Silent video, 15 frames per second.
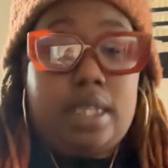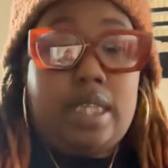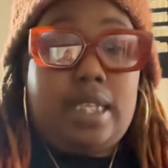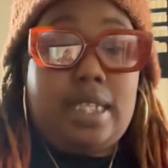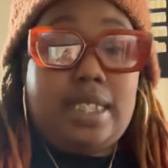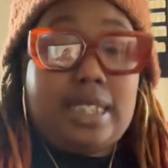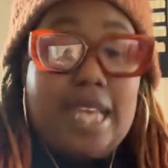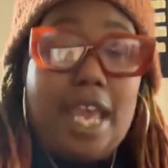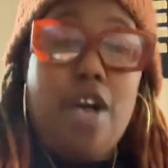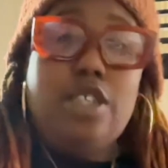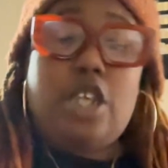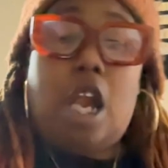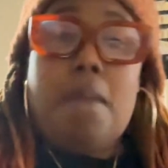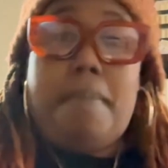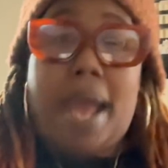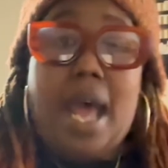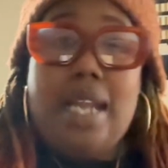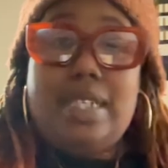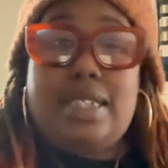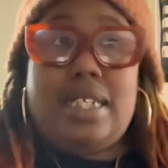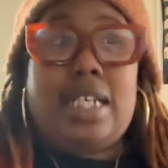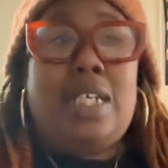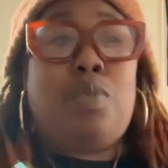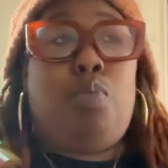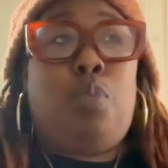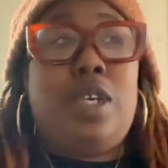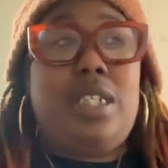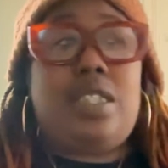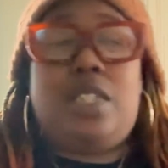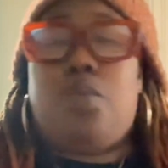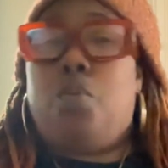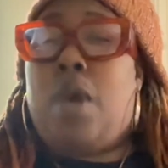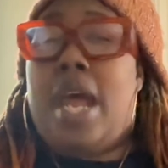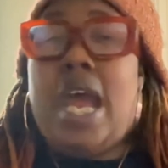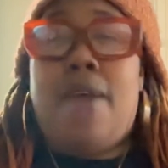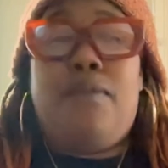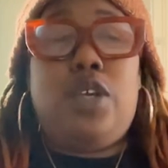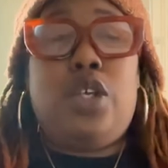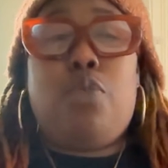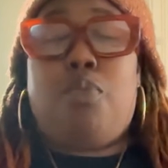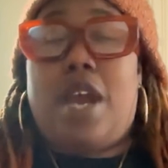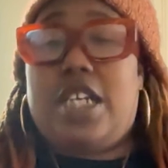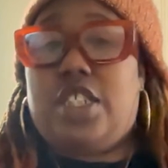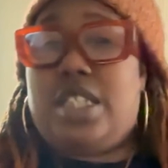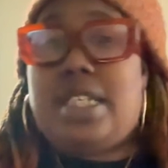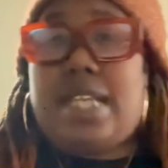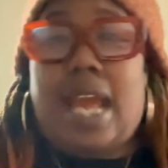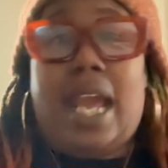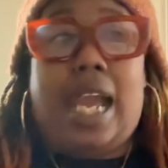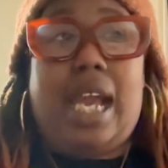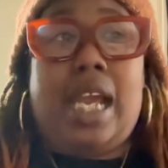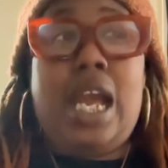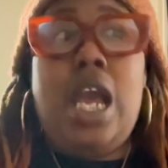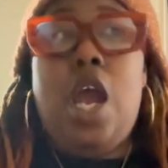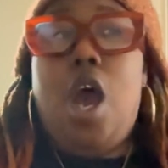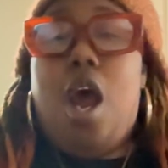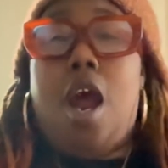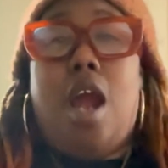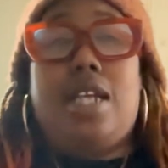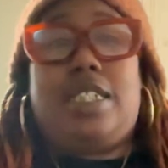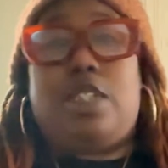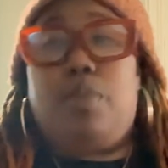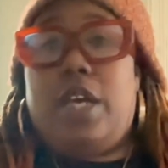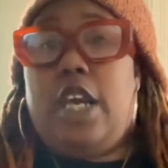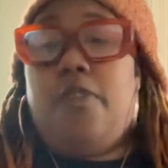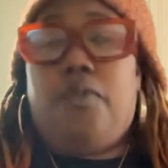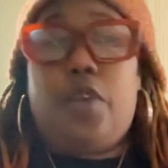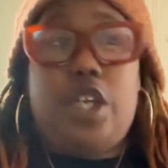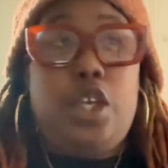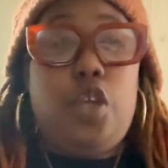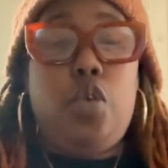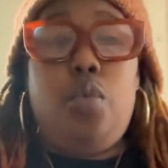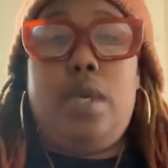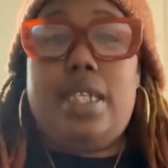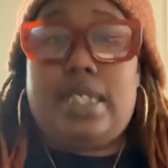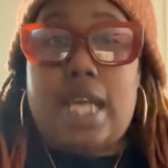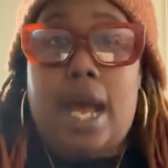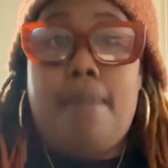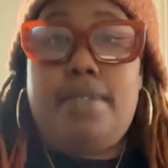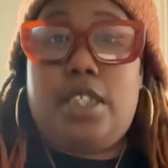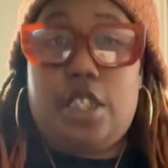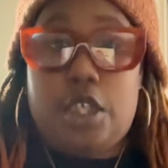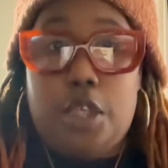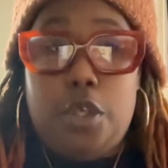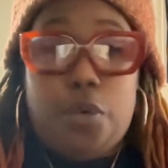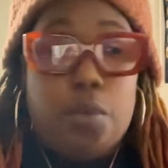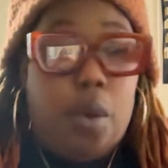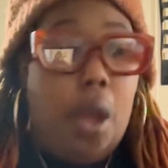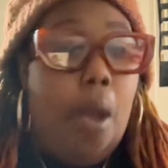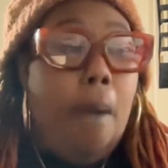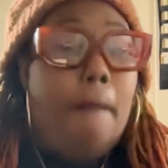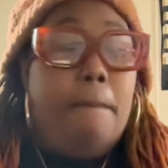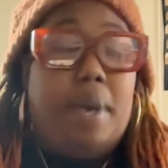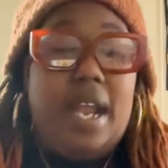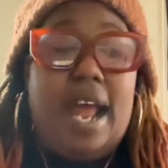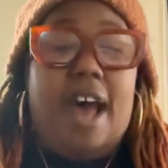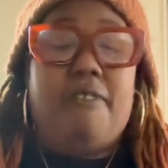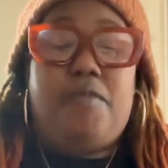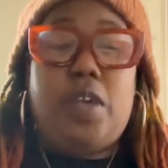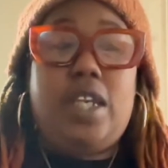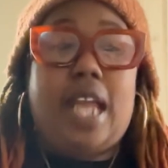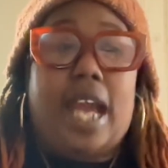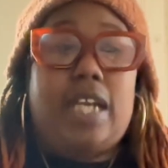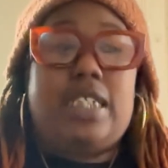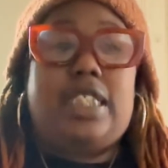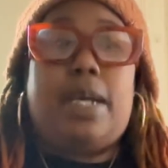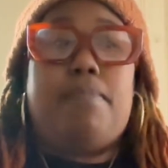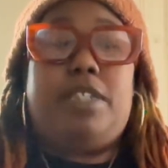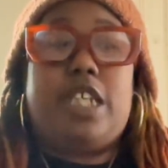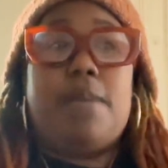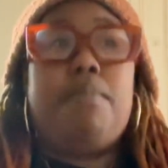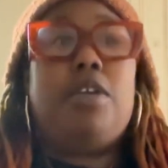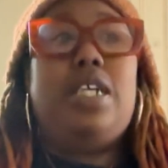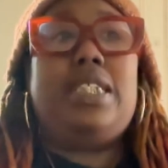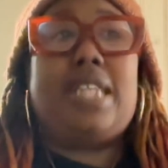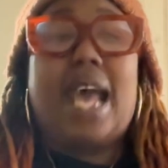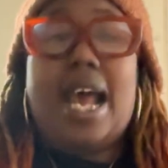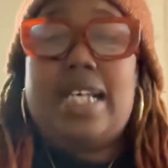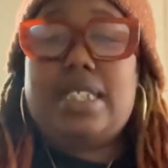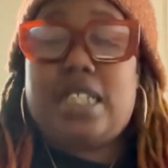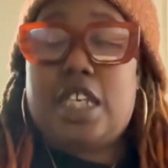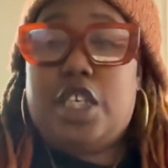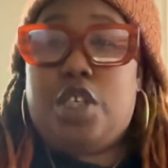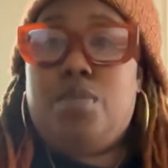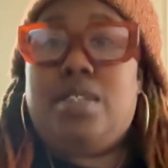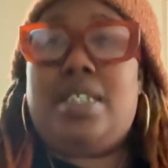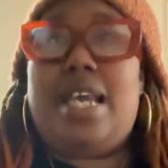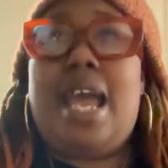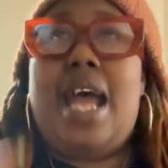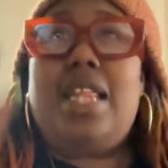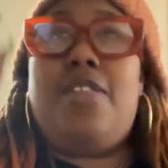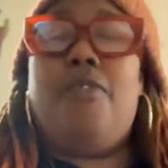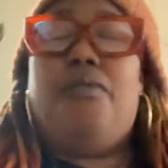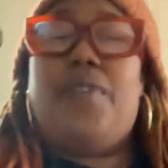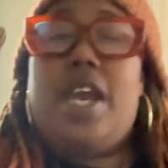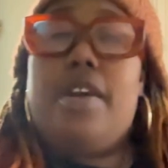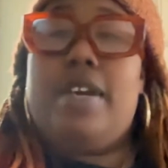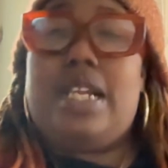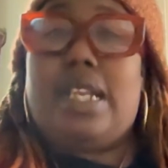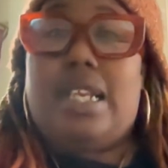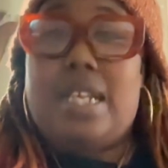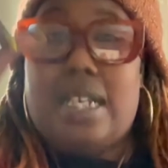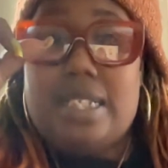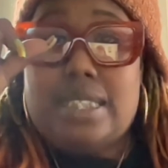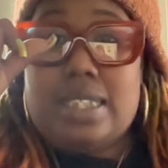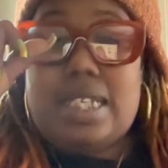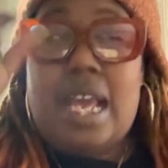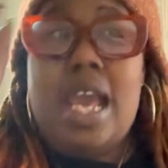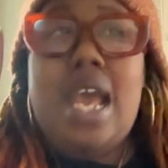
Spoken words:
the scales are balancing. Whatever direction they are swinging for you is up to you. But I feel like September is asking you to, at the very least,